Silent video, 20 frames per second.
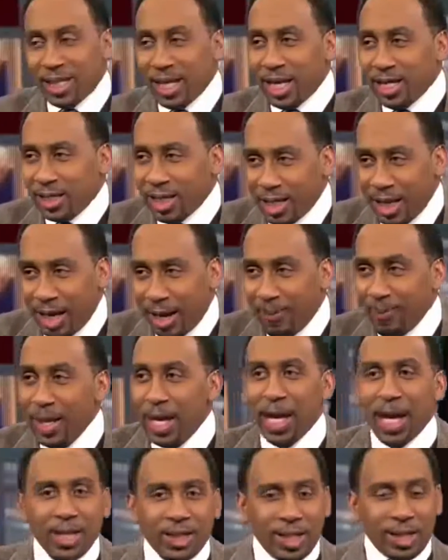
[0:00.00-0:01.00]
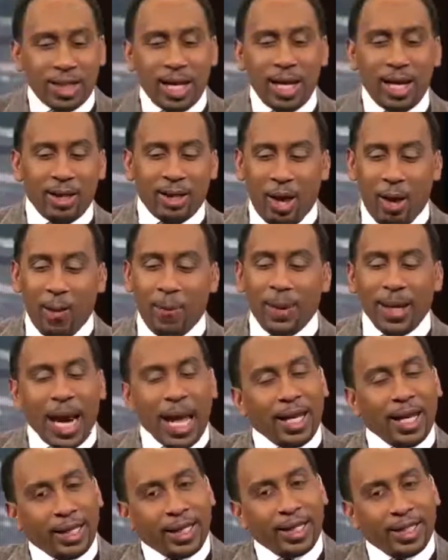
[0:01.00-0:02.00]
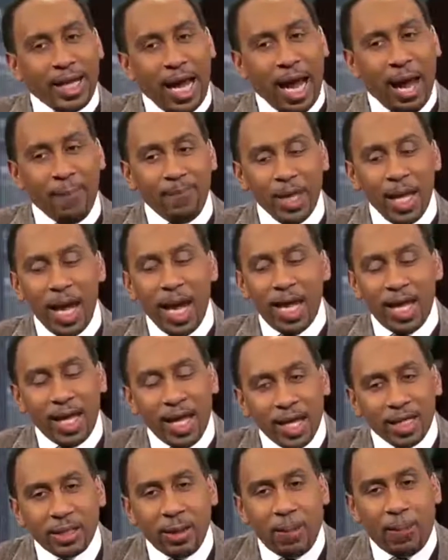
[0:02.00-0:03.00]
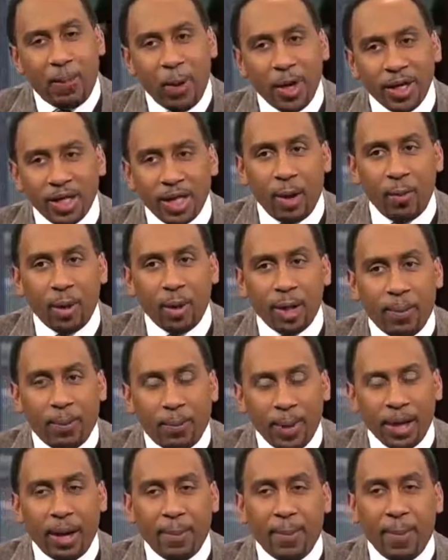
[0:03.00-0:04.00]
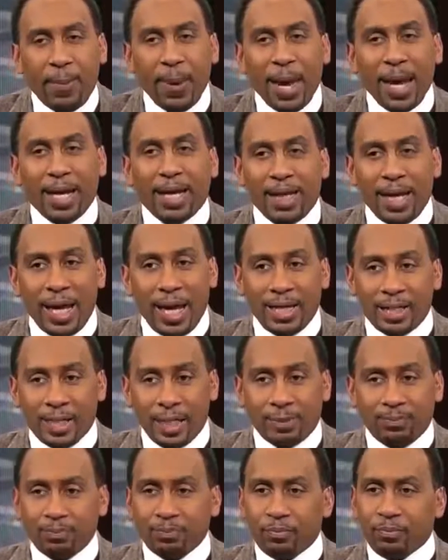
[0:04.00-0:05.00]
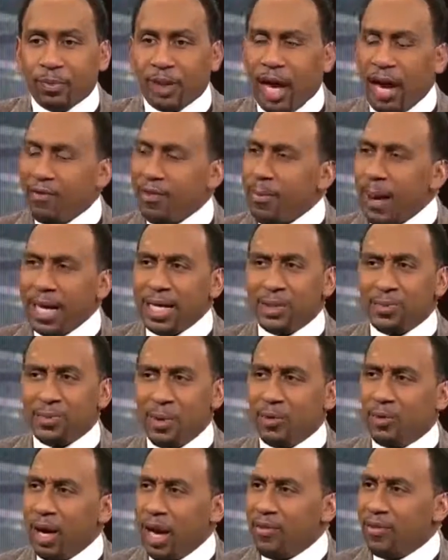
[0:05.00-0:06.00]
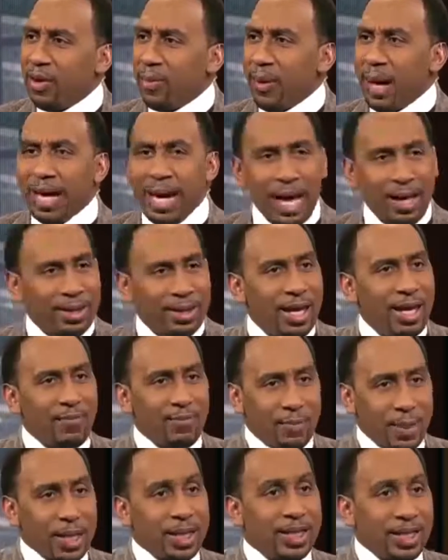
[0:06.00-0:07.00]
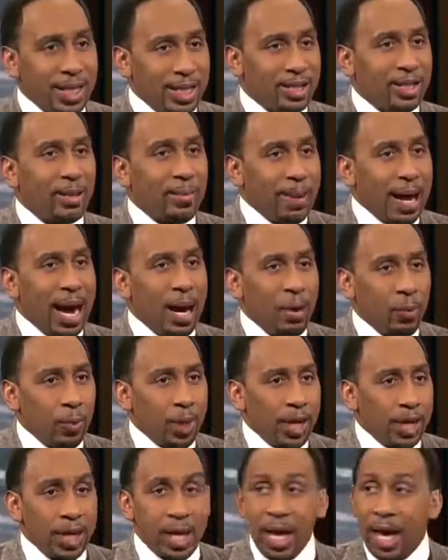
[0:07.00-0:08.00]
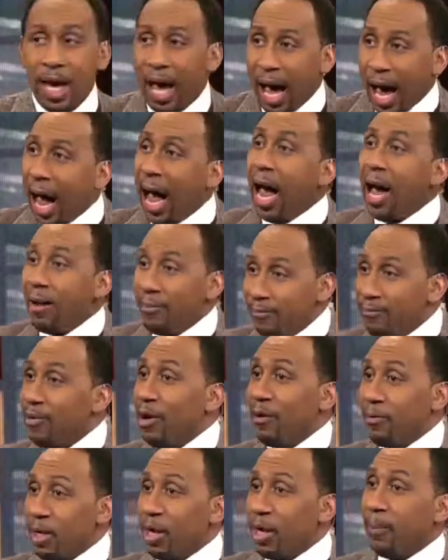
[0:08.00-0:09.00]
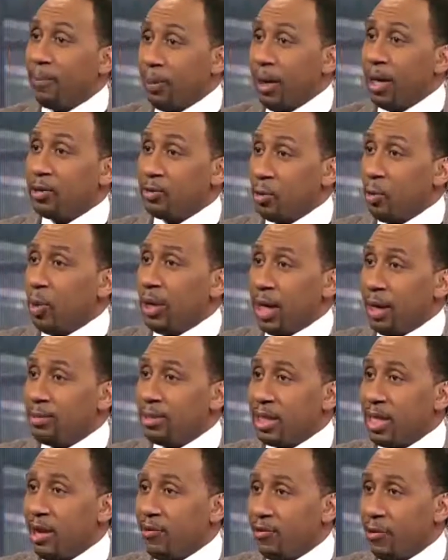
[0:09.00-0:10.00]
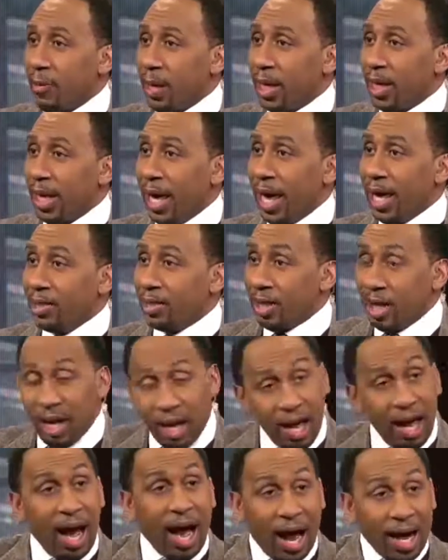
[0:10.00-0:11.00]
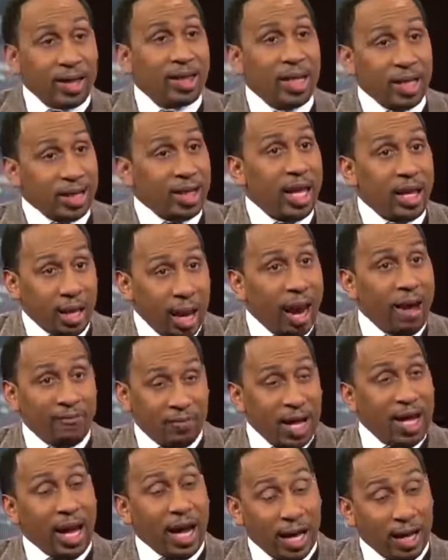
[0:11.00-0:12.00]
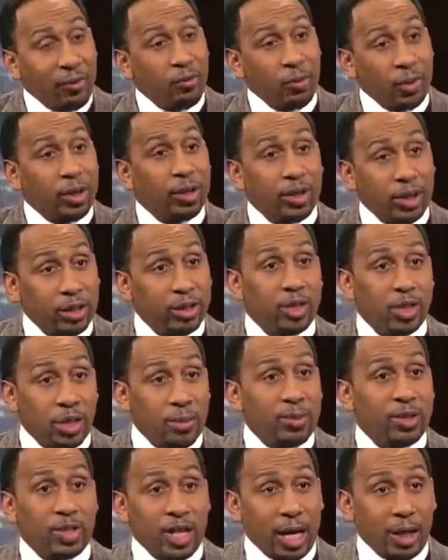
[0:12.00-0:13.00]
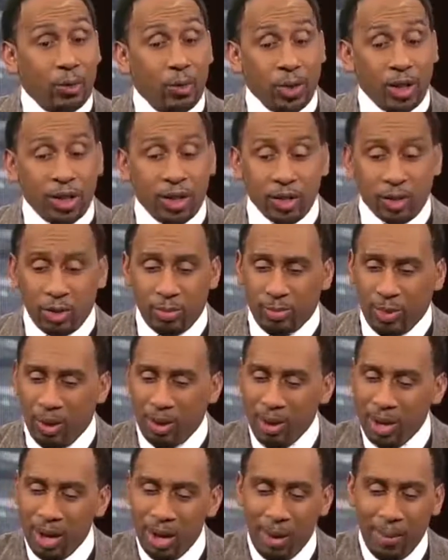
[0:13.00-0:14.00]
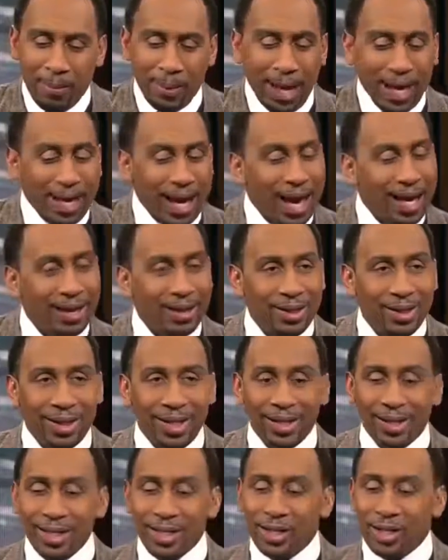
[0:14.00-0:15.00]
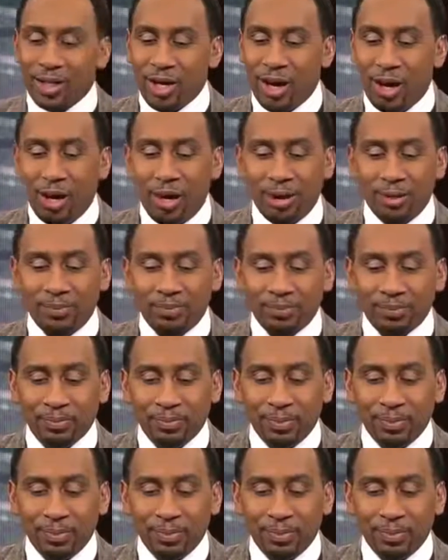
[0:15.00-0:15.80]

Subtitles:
is, here's the deal. Here's the deal, though. But I look at that. And here's the point that I want to bring up about Atlanta. Everybody's been raving about how they've been since the bye week. I'm very impressed with what I'm seeing from Atlanta. I think they got a real legitimate shot of winning the Super Bowl. But I got to look at this, y'all.